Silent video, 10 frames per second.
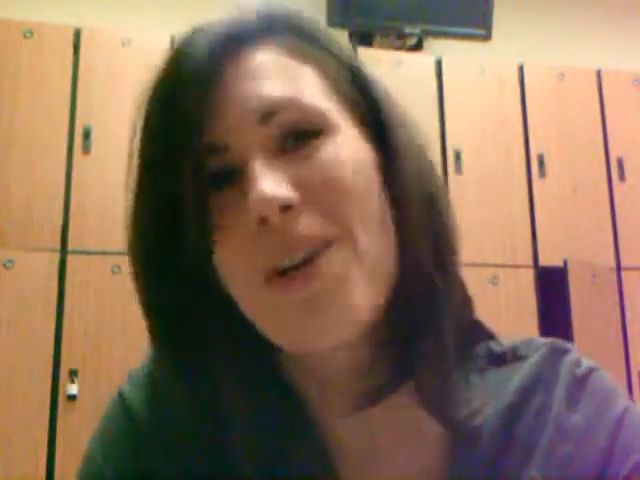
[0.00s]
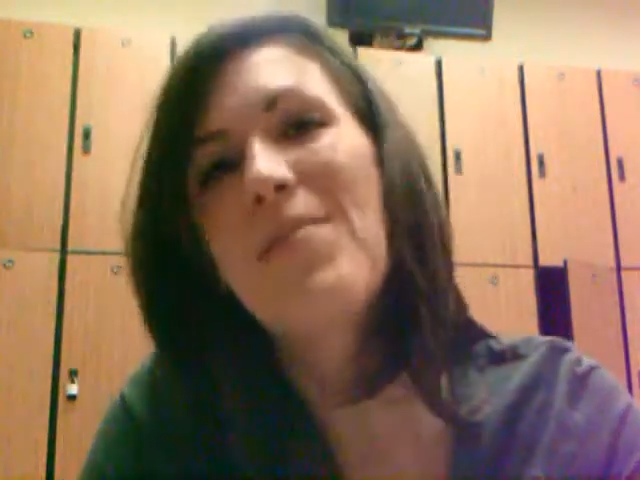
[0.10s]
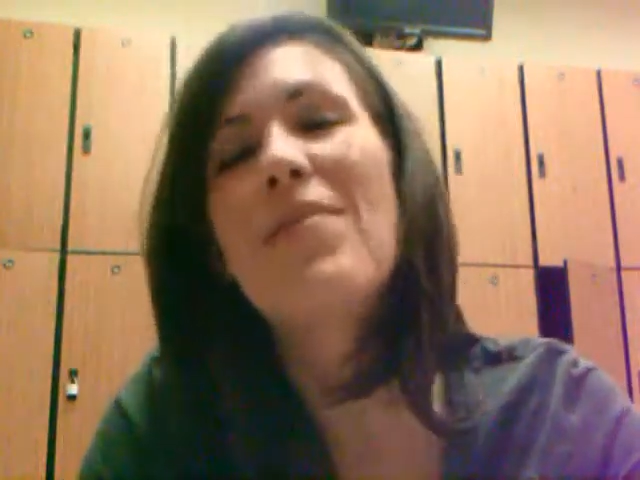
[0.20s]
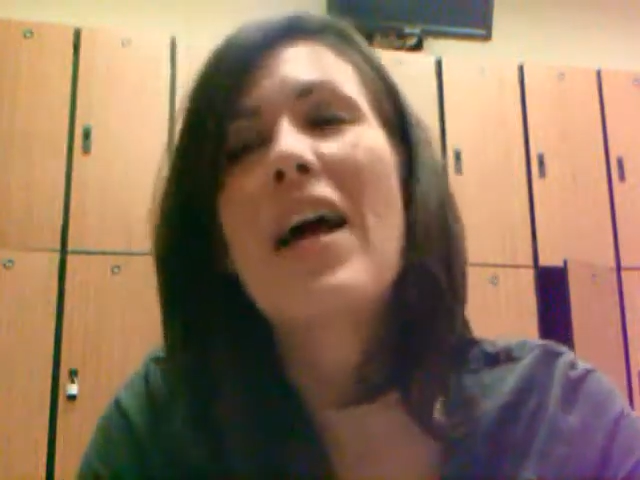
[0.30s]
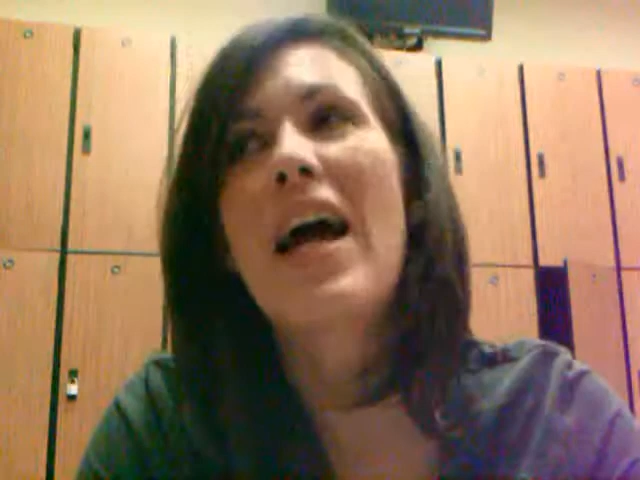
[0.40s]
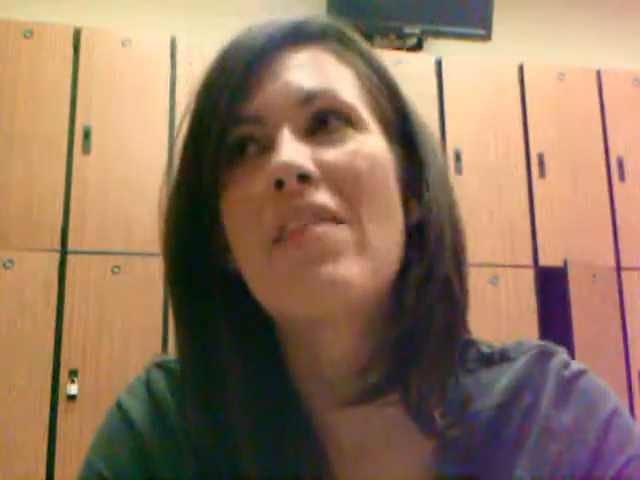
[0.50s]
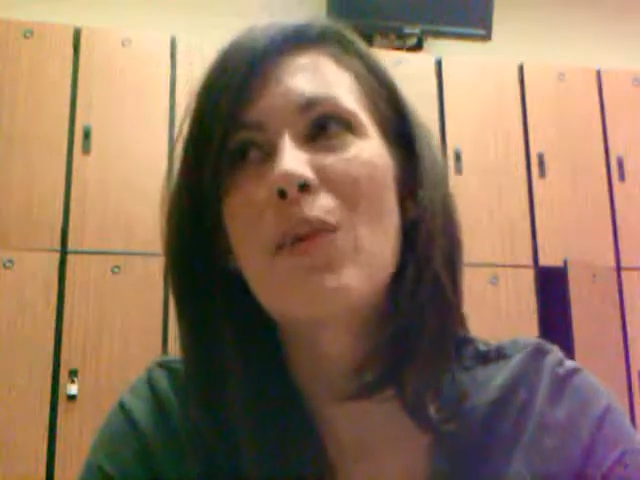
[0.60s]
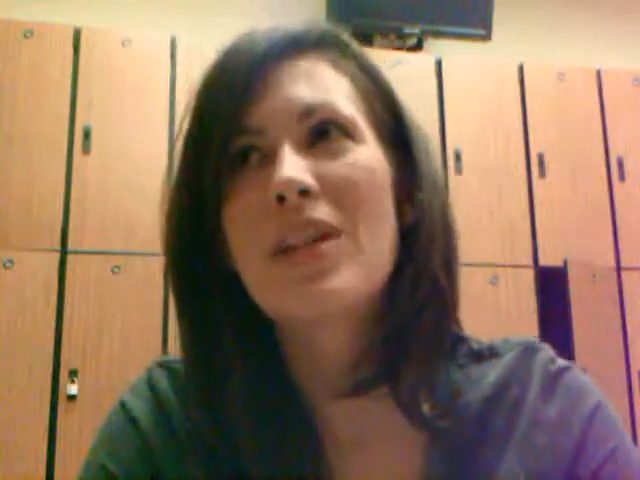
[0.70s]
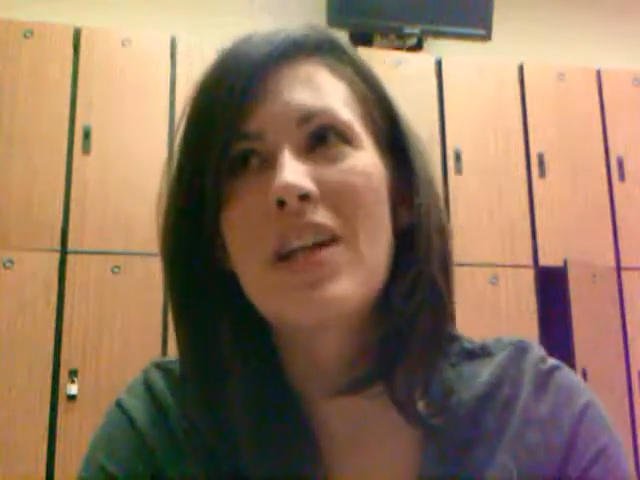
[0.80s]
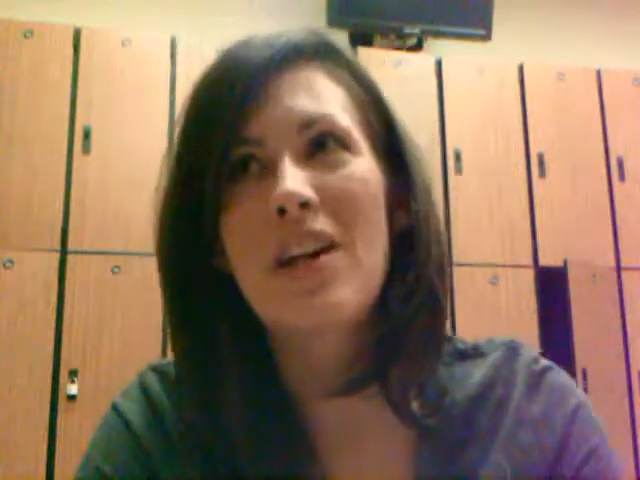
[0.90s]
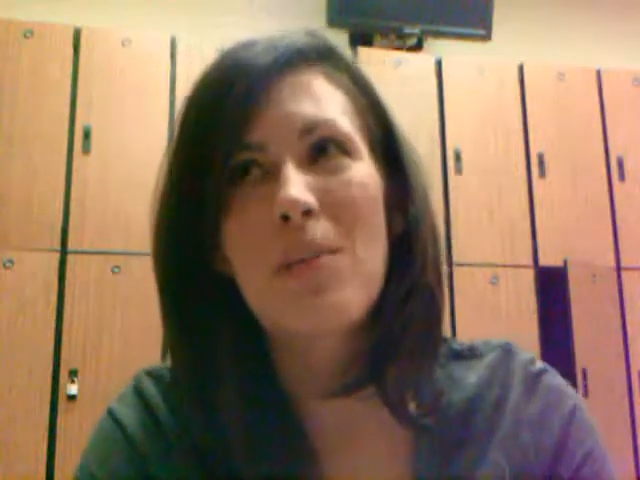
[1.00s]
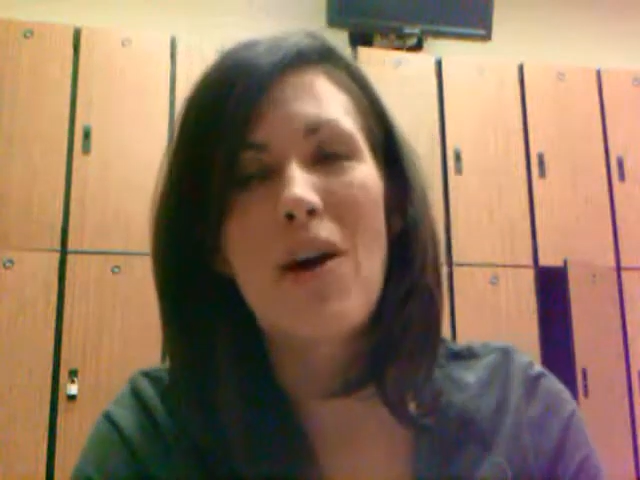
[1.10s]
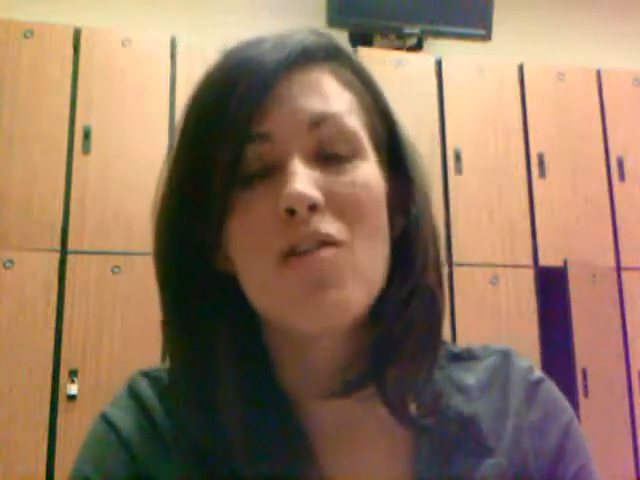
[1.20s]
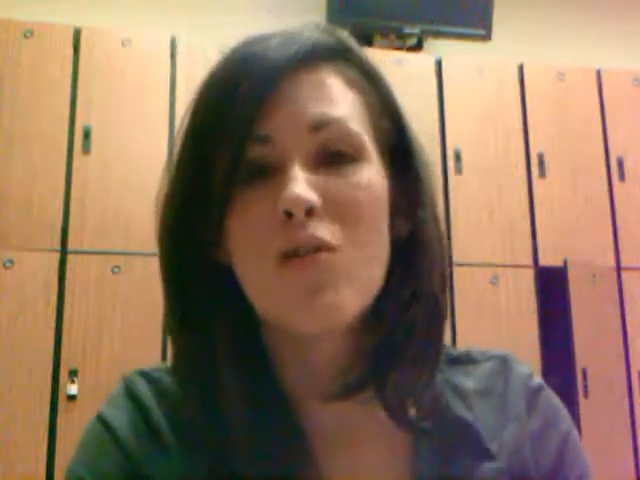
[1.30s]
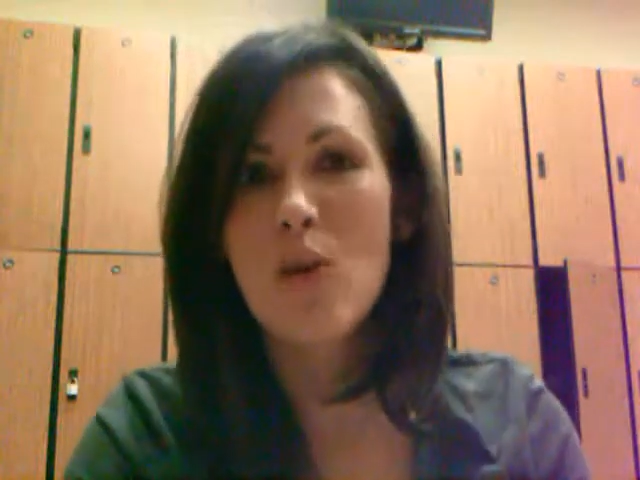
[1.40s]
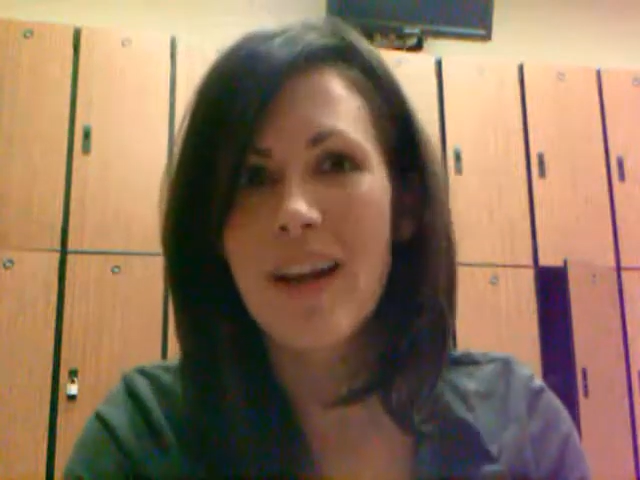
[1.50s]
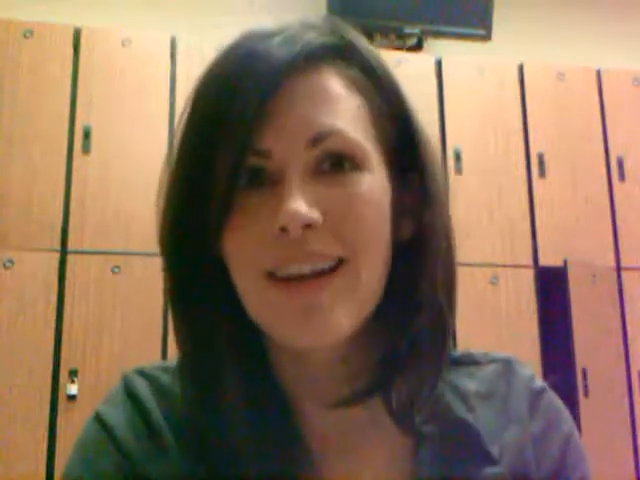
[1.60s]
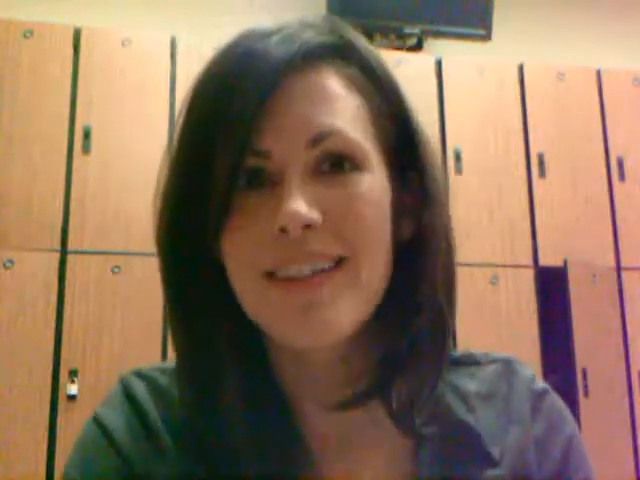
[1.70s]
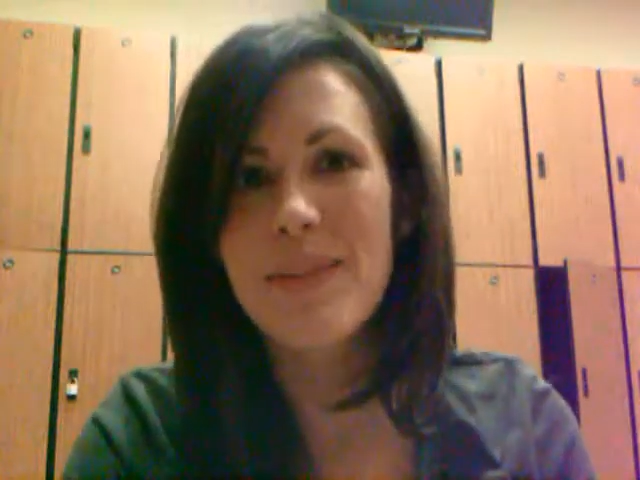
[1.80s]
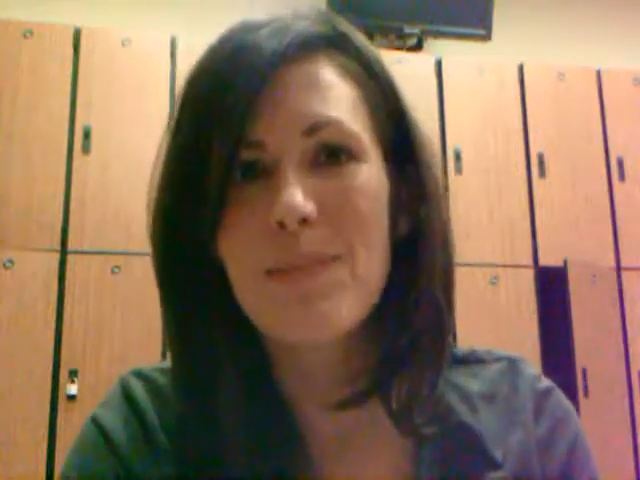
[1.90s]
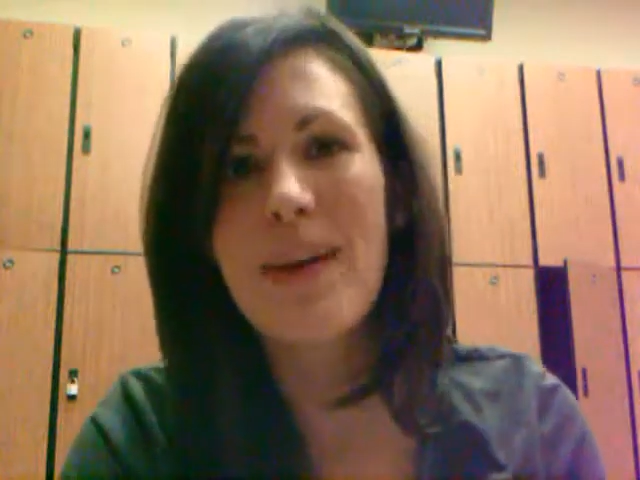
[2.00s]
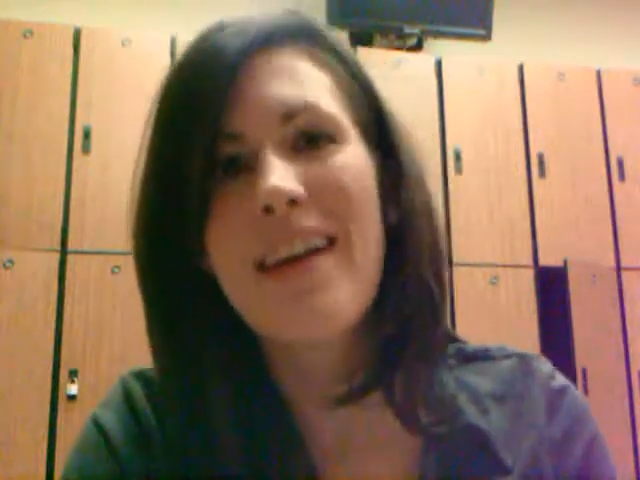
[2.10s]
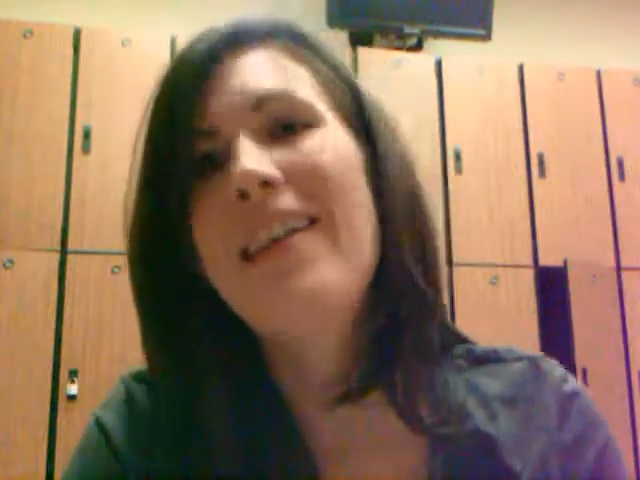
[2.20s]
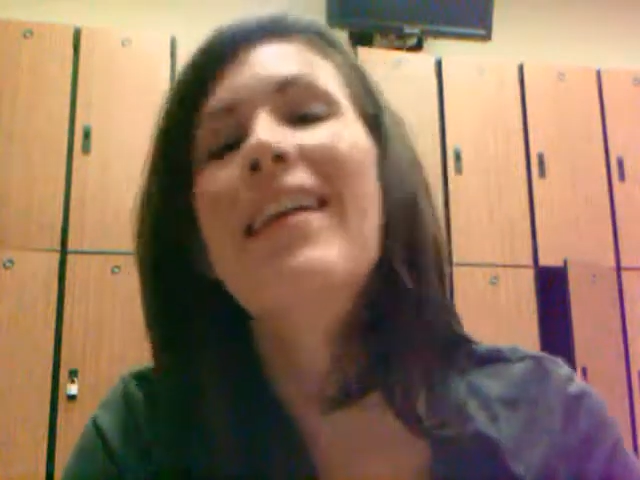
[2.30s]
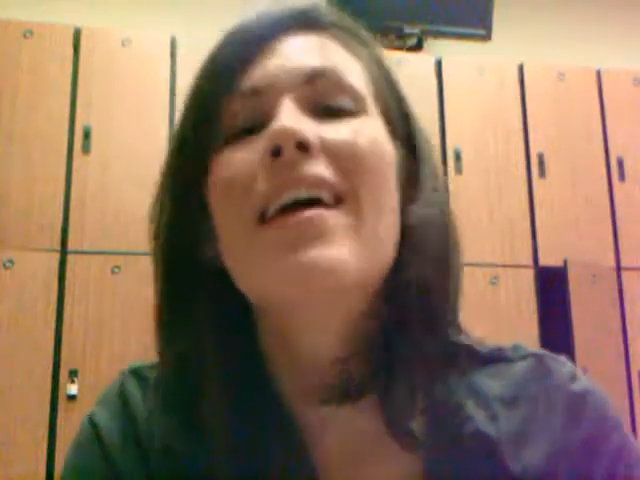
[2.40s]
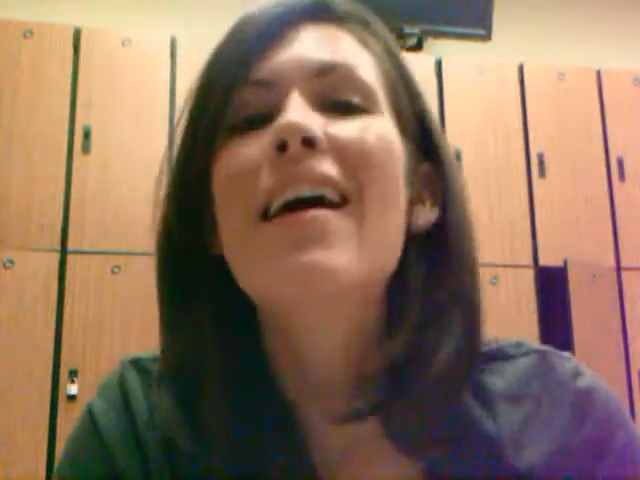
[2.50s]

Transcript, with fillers: I haven't worked out in about four days, but